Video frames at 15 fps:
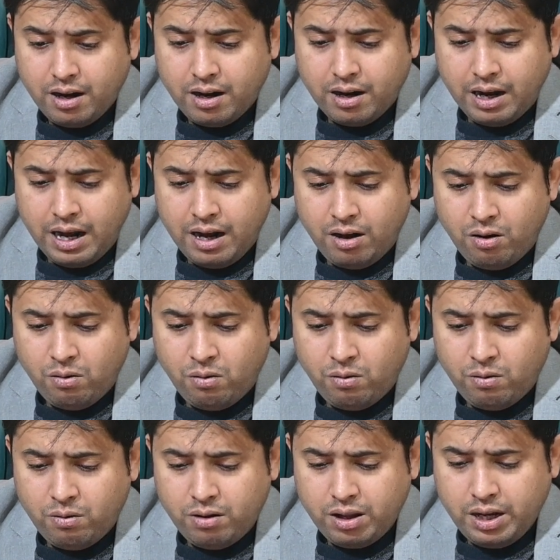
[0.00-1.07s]

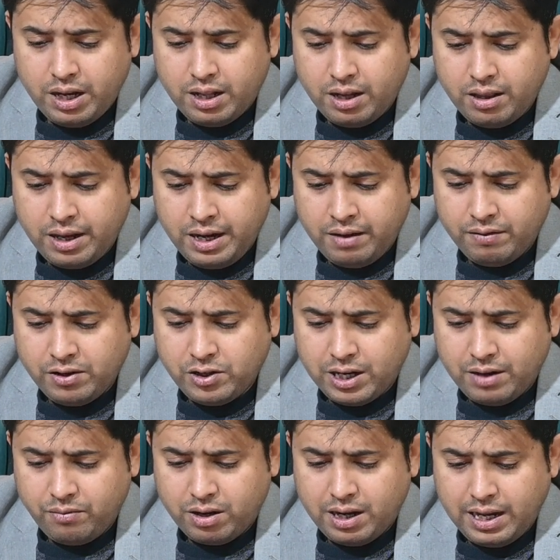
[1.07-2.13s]
Now, the other thing which I
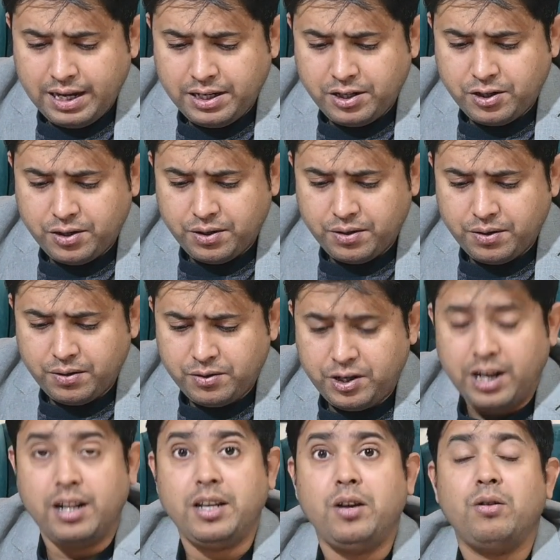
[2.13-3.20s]
would like to
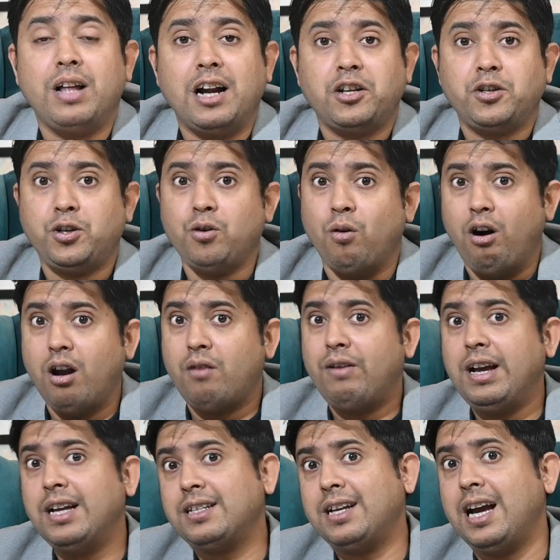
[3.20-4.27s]
tell you, that you
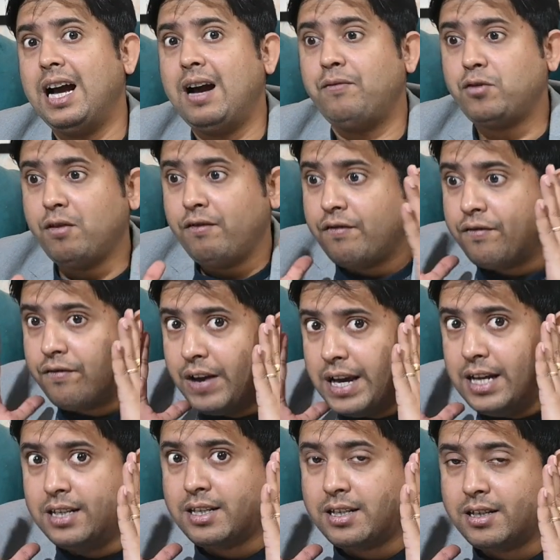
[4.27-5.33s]
always have to
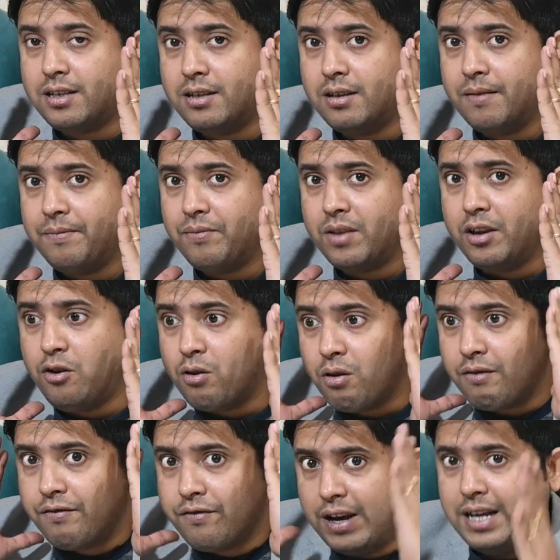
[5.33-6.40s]
face
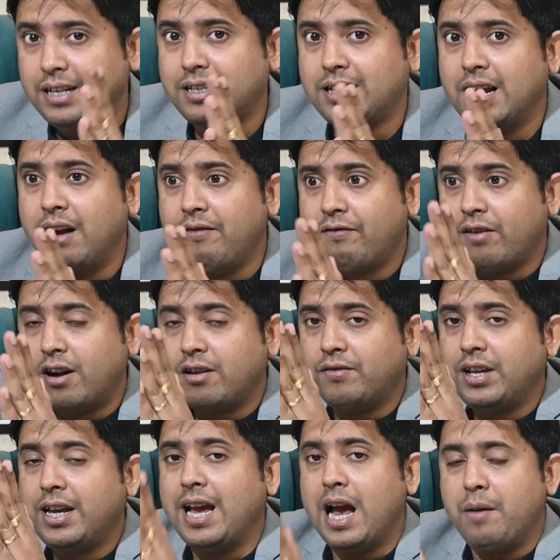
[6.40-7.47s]
your face in front of
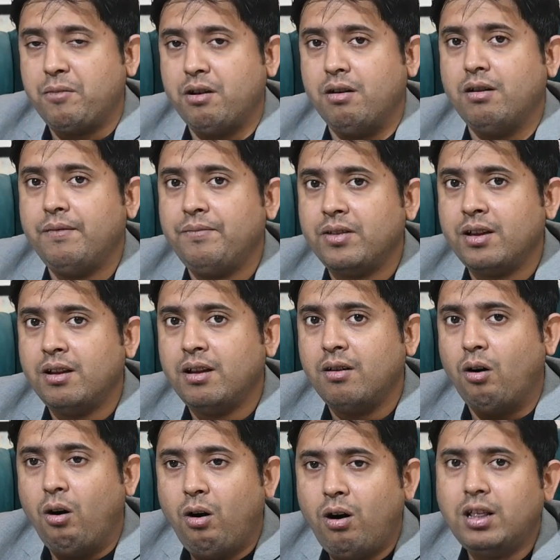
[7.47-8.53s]
the camera
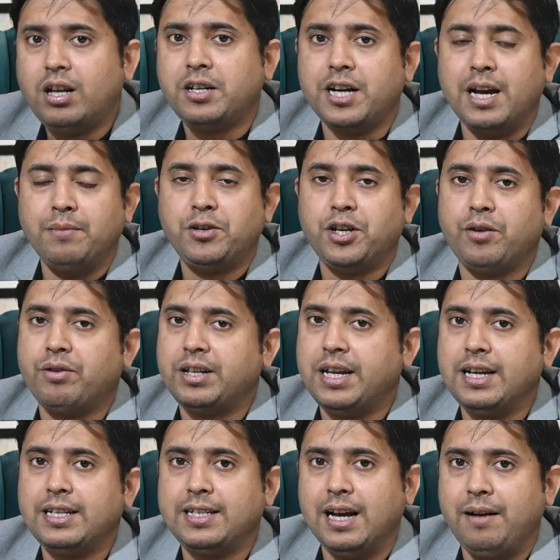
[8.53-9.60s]
all the time during the
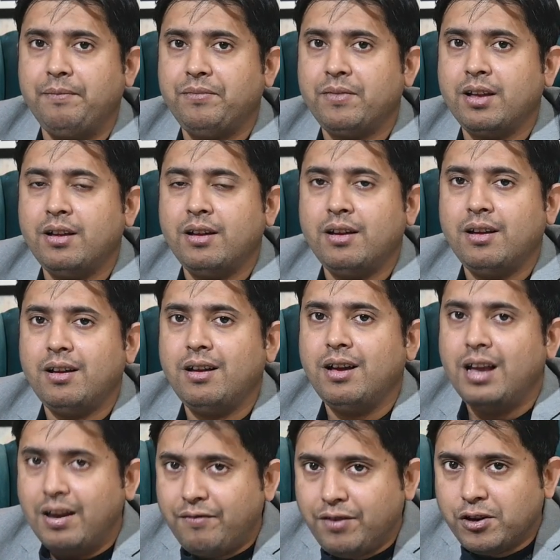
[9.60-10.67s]
exam.
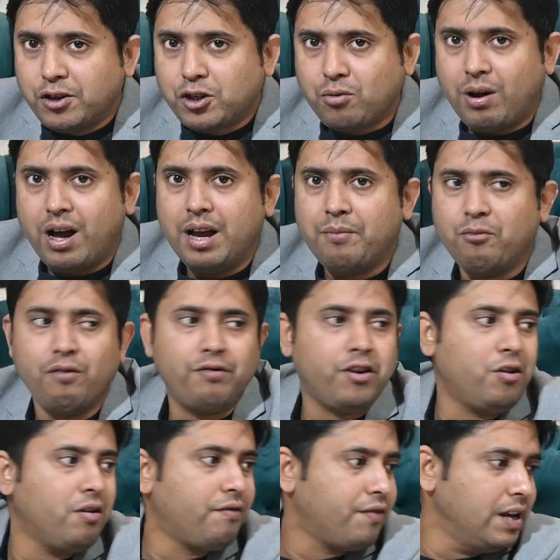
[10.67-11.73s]
If you try moving
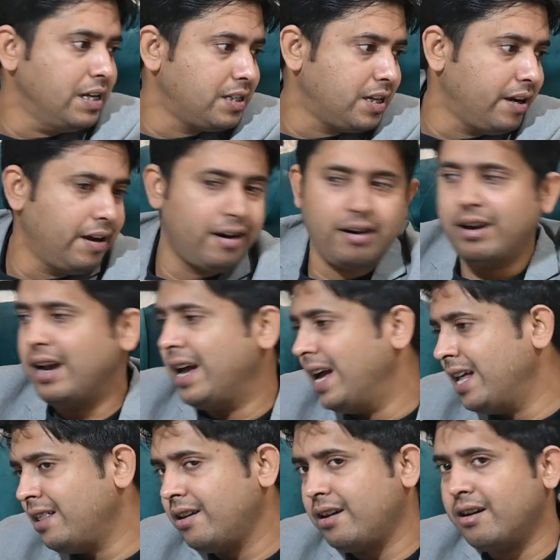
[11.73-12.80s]
your face here
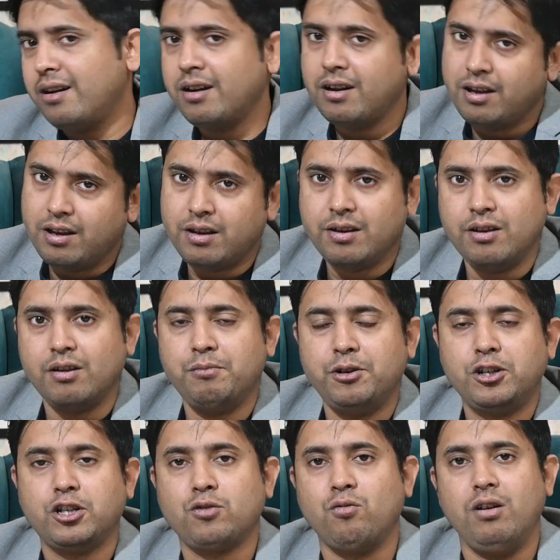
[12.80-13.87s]
and there, you'll be
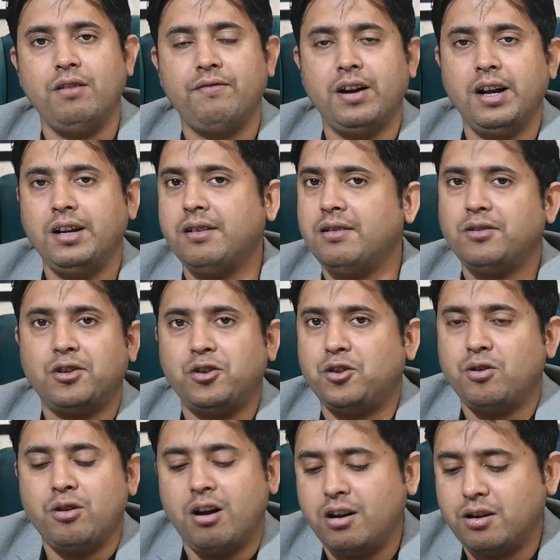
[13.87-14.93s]
disqualified. So
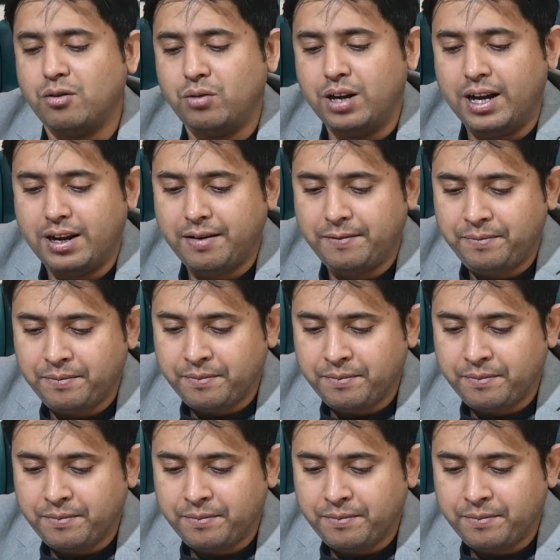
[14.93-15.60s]
do not do that.